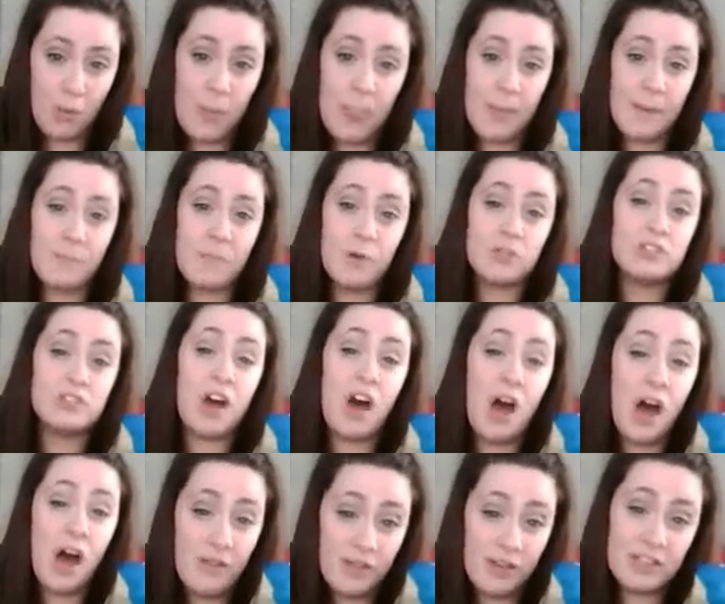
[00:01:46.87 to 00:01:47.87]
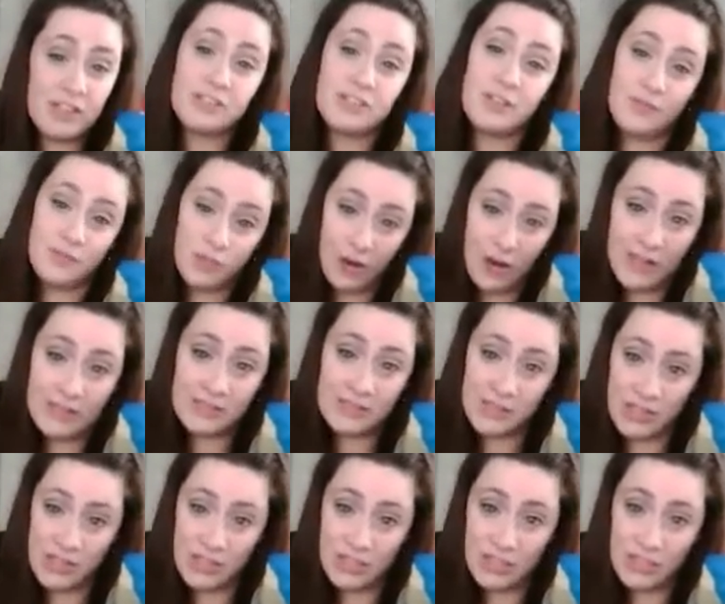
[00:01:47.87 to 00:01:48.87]
with the most obvious of
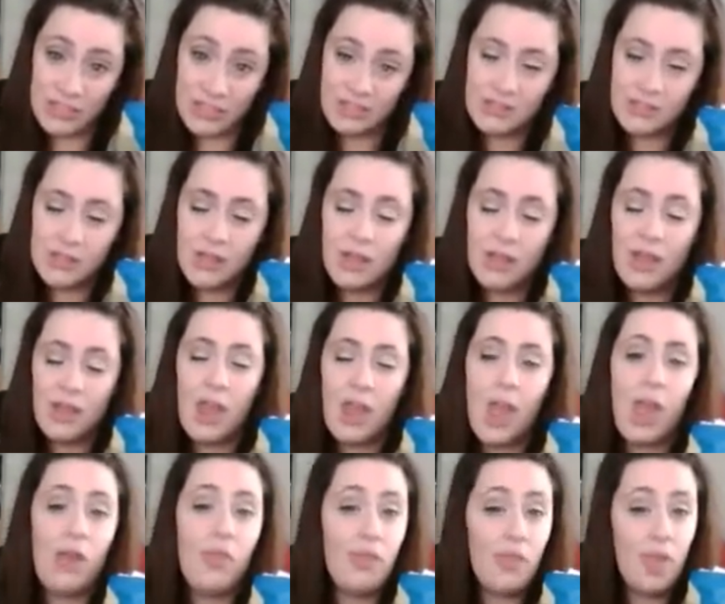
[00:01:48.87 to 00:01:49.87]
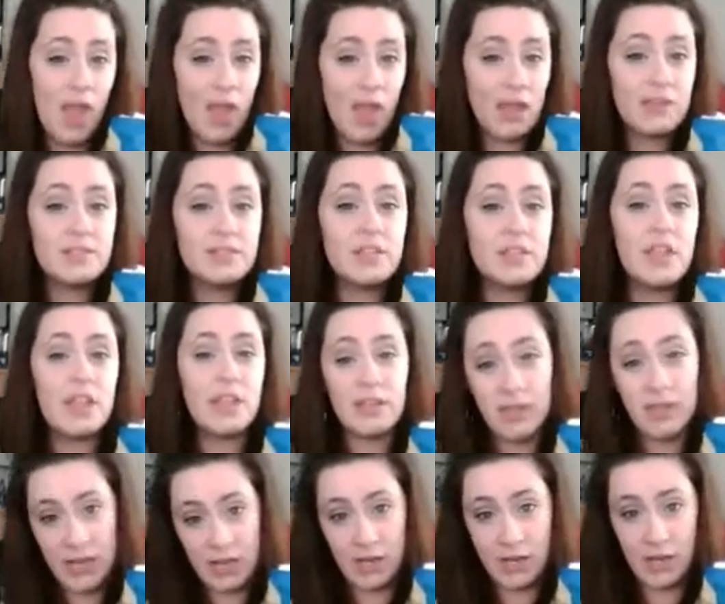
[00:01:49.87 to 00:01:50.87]
translations, and that is the
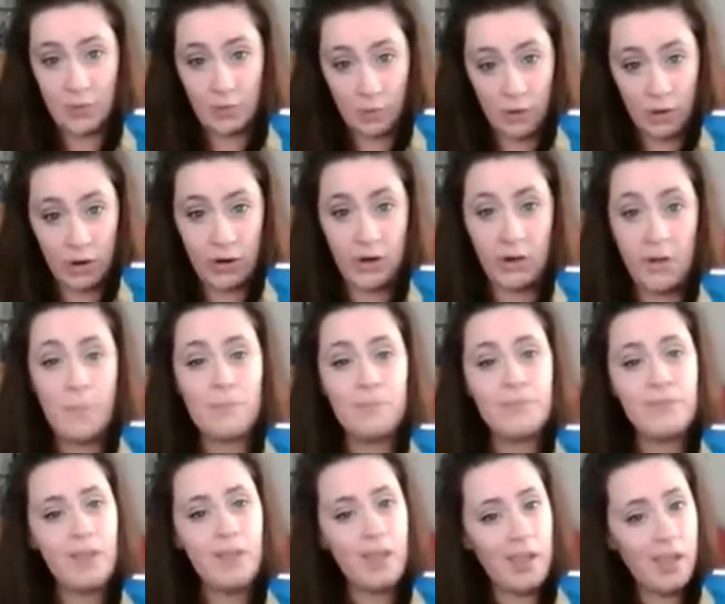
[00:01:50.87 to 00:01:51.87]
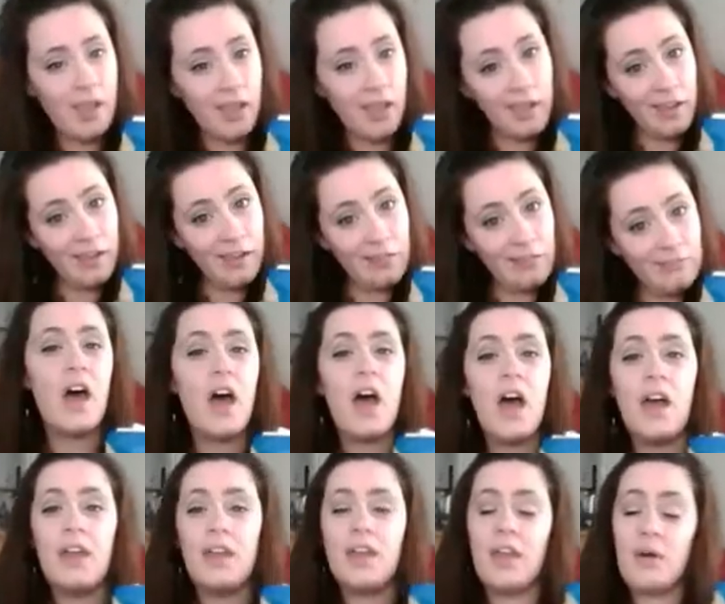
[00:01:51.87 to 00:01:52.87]
Canadian word "a."
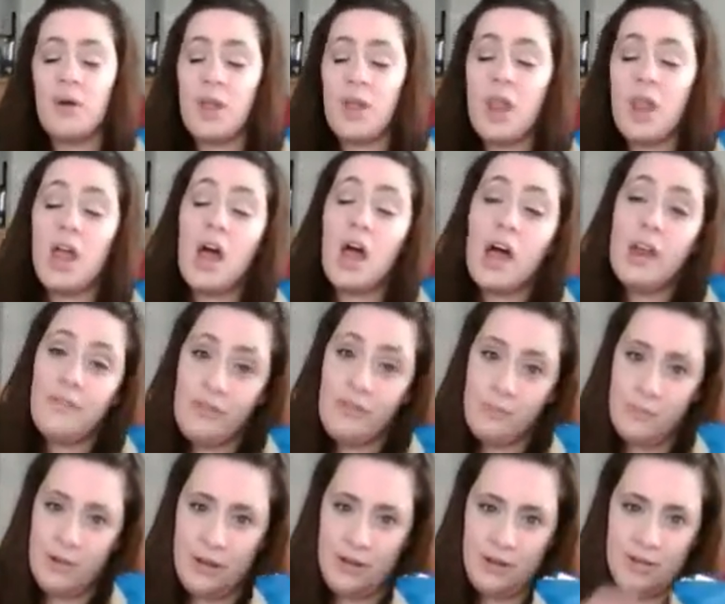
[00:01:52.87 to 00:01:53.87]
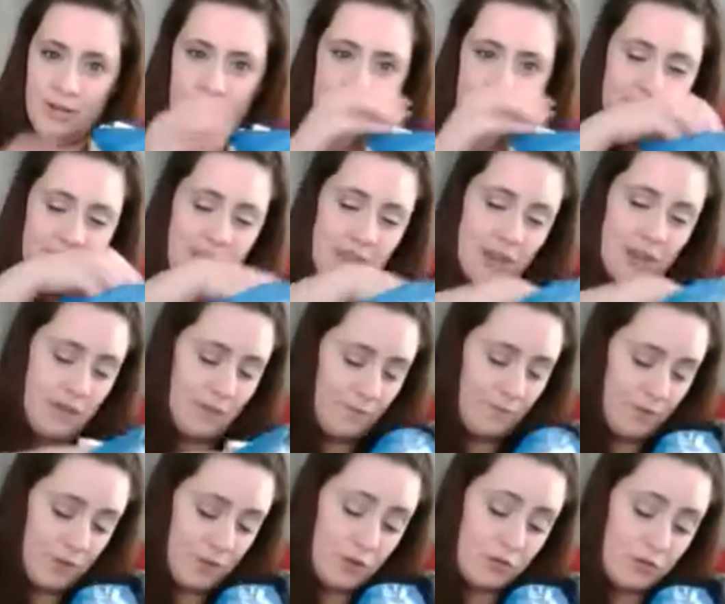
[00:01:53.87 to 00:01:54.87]
Now, a lot of Americans get
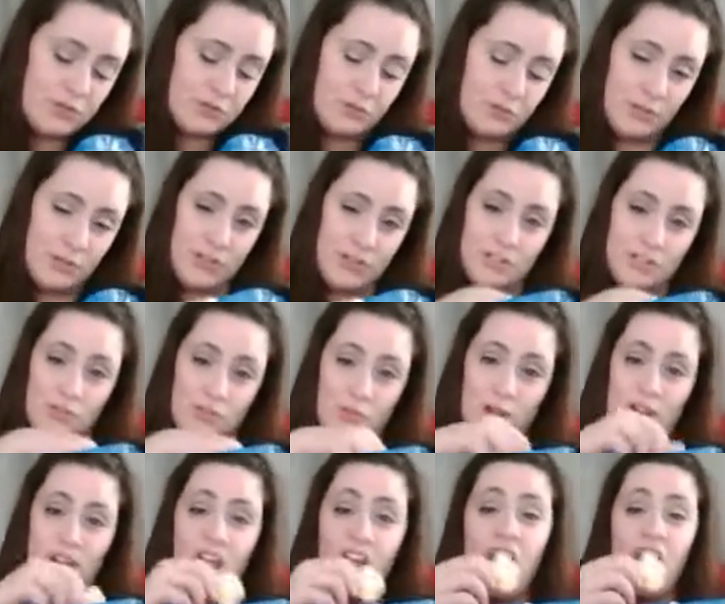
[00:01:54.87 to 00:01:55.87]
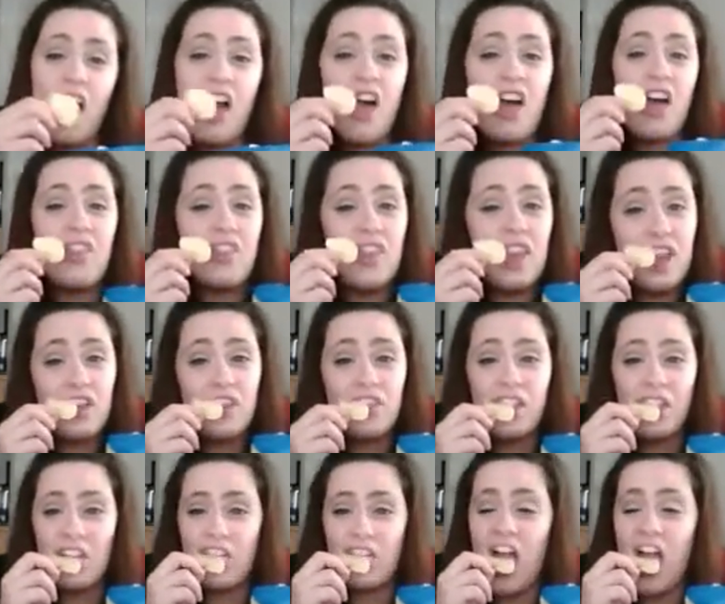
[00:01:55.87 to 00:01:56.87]
confused with this one. They
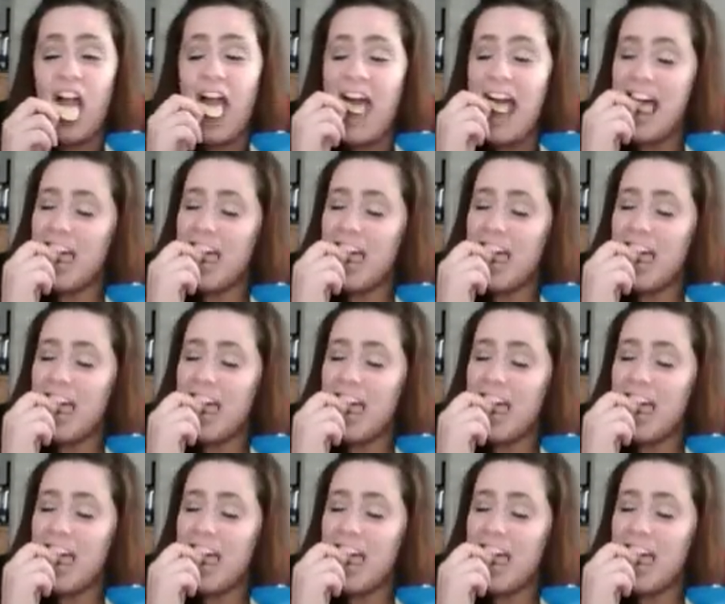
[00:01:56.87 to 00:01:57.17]
think that